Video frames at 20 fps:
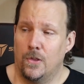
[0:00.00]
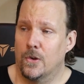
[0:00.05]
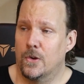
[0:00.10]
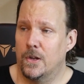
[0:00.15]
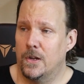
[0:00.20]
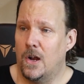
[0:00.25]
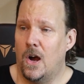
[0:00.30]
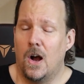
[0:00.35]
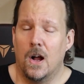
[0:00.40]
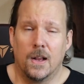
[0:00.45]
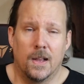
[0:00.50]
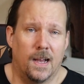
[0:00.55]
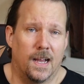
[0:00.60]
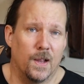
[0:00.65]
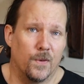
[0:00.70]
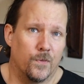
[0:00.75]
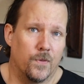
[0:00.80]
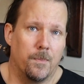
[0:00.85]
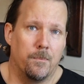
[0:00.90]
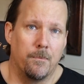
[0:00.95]
Look at
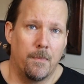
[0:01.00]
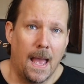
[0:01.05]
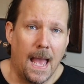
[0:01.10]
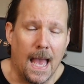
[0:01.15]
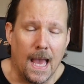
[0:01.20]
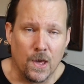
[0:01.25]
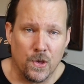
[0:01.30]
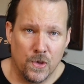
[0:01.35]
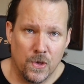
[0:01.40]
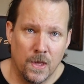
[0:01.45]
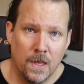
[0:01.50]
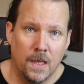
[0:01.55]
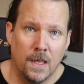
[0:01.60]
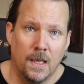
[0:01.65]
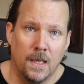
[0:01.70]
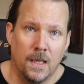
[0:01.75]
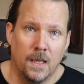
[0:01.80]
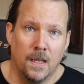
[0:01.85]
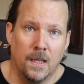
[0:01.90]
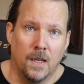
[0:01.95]
Hawkeye from MASH,
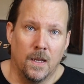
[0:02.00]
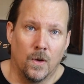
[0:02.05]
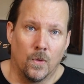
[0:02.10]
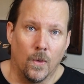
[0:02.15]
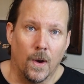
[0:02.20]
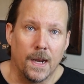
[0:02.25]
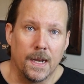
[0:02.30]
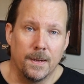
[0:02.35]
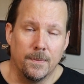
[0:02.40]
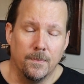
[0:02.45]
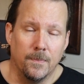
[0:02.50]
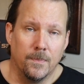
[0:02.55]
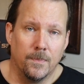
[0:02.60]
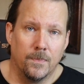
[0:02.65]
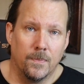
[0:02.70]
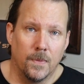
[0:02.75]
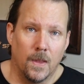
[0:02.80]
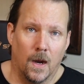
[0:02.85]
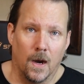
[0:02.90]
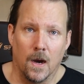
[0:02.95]
right?
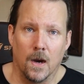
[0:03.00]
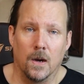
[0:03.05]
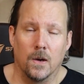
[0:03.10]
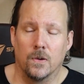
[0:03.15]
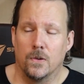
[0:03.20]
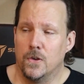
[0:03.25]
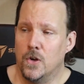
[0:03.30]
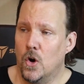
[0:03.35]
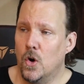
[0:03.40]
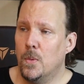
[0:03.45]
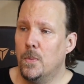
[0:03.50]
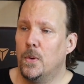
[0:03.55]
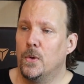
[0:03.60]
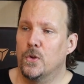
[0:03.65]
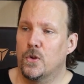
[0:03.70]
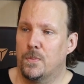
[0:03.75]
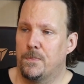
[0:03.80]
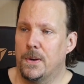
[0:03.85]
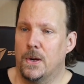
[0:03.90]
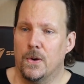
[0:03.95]
Our
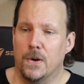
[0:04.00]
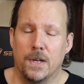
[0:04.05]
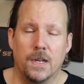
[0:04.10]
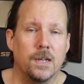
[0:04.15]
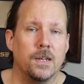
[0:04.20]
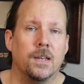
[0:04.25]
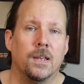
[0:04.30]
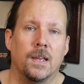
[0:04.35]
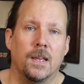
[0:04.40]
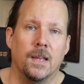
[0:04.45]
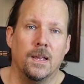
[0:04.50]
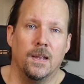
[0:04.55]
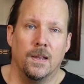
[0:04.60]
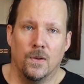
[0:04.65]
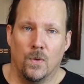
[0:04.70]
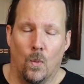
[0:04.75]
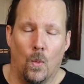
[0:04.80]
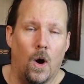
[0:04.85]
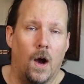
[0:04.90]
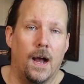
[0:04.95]
noble, spirited,
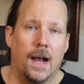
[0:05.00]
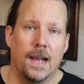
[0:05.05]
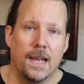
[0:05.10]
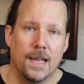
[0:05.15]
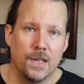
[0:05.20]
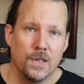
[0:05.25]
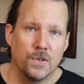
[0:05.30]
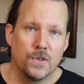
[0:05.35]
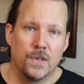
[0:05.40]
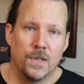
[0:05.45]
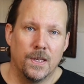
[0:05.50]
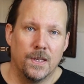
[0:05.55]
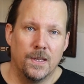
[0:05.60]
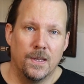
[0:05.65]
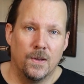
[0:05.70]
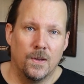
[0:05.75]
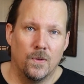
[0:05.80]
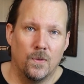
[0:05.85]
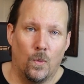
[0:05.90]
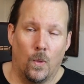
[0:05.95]

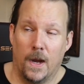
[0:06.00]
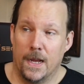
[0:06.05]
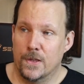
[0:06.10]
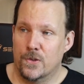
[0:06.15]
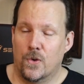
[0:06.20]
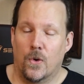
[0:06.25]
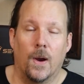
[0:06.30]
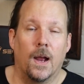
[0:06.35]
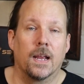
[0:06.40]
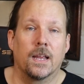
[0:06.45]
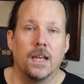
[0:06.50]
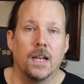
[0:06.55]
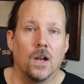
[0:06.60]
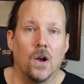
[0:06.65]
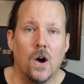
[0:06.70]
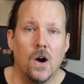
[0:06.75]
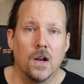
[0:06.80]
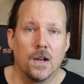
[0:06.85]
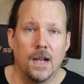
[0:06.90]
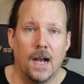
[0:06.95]
wisecracking
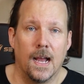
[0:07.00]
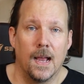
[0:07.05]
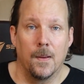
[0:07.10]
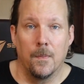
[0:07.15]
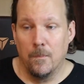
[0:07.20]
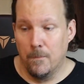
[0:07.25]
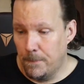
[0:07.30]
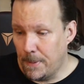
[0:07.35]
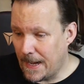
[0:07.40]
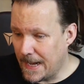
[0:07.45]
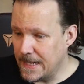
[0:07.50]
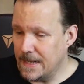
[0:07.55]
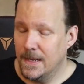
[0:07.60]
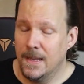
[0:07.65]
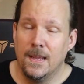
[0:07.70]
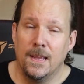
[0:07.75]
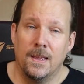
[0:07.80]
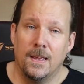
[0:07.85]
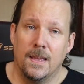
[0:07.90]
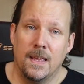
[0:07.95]
Hawkeye,
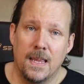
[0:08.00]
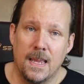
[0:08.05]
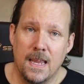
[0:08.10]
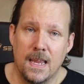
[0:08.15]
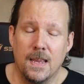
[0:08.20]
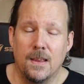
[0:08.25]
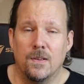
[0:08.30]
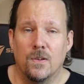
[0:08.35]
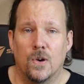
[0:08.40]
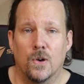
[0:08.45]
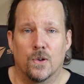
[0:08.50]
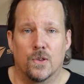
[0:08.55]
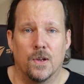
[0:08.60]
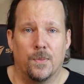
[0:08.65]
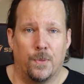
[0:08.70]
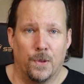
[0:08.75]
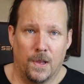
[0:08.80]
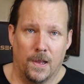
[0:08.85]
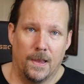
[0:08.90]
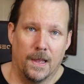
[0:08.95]
but he hooks
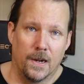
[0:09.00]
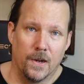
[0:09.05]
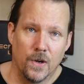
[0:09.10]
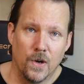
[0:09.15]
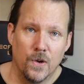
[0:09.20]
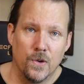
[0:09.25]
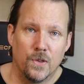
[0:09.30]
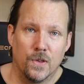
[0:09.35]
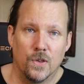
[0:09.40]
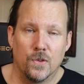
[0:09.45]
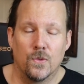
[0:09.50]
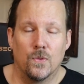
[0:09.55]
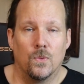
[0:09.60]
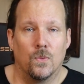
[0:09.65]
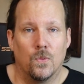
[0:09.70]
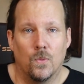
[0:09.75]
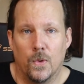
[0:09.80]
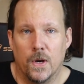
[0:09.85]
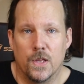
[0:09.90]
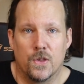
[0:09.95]
up with a lot of nurses,
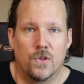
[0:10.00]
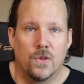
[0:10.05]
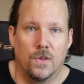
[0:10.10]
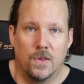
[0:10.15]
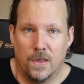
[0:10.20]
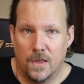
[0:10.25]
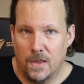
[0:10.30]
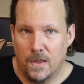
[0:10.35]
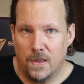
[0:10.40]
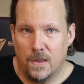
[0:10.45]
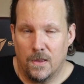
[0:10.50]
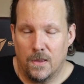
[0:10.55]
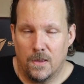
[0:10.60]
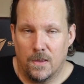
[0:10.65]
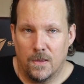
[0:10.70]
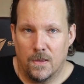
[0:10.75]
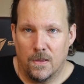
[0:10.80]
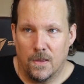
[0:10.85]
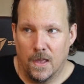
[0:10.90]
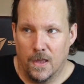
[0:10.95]
which
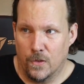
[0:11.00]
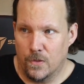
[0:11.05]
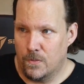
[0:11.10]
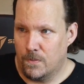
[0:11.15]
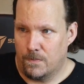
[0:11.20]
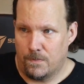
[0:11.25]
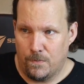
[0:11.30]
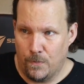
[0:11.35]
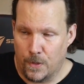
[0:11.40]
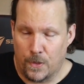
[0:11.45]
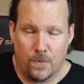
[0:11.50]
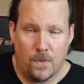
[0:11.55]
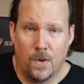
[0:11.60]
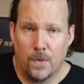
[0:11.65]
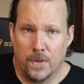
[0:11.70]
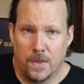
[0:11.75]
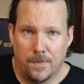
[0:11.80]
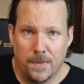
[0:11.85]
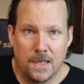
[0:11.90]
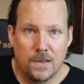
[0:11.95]
is what's wrong
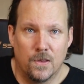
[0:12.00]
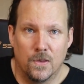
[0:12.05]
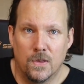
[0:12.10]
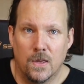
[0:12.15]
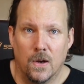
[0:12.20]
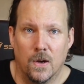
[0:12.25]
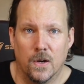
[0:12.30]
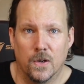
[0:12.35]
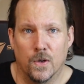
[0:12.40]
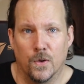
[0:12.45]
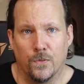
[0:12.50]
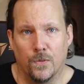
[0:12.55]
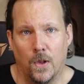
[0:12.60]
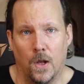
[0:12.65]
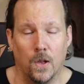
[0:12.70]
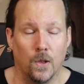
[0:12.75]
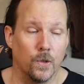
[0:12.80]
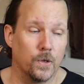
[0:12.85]
with him. That's his character flaw.